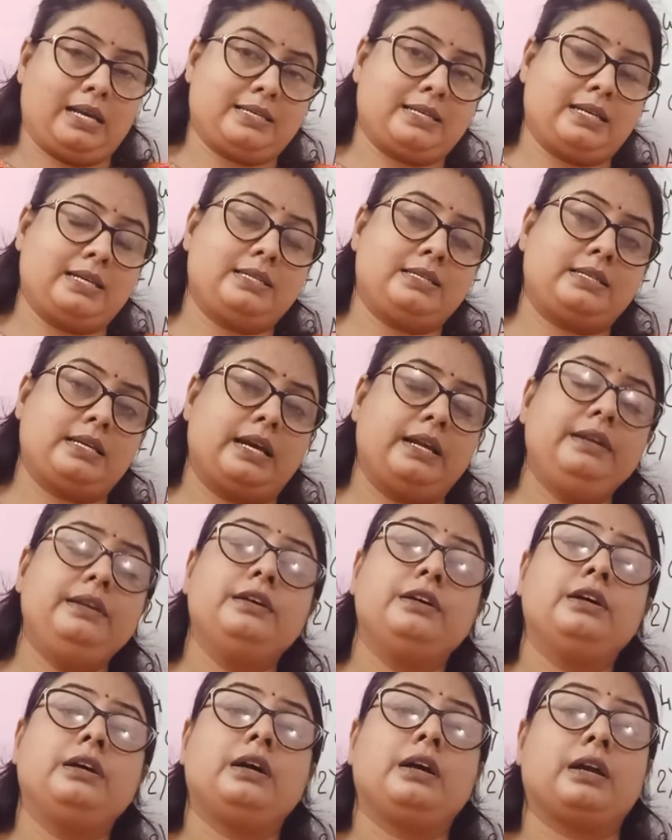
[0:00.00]
As I
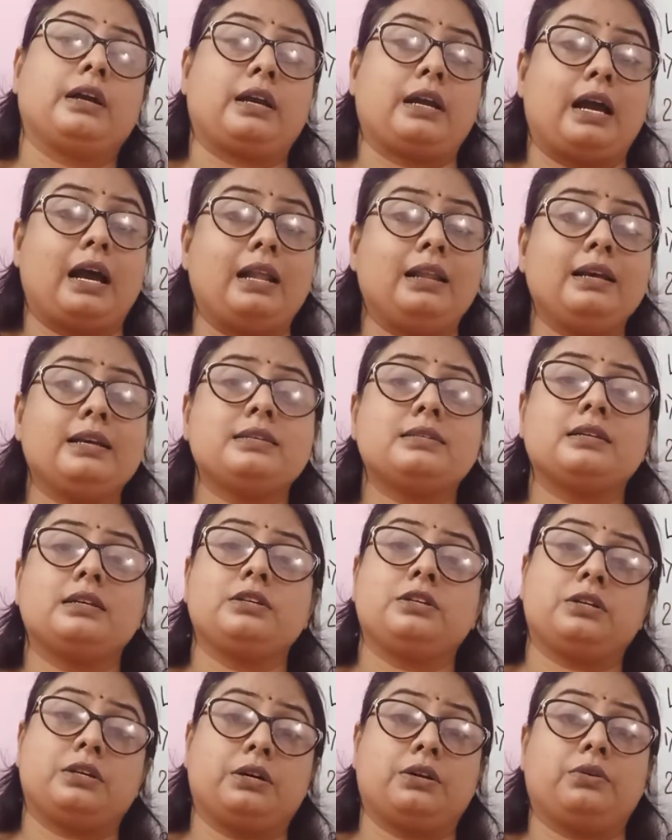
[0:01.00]
said, calyx
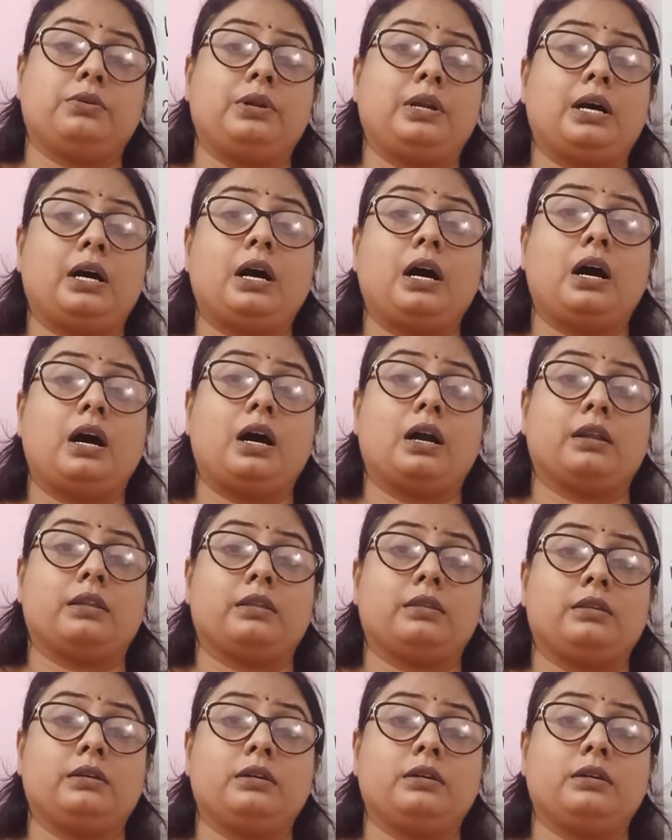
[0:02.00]
and corolla are